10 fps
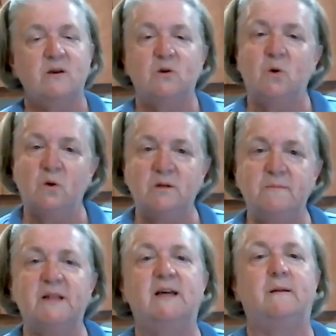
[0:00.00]
Cooled them
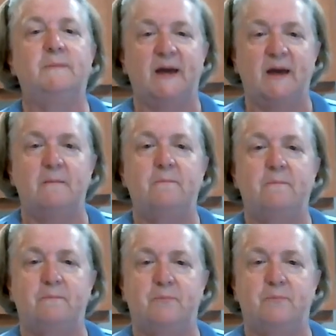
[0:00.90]
a little bit,
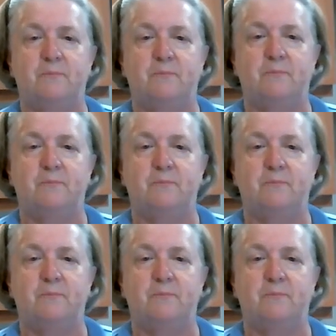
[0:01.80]
pushed them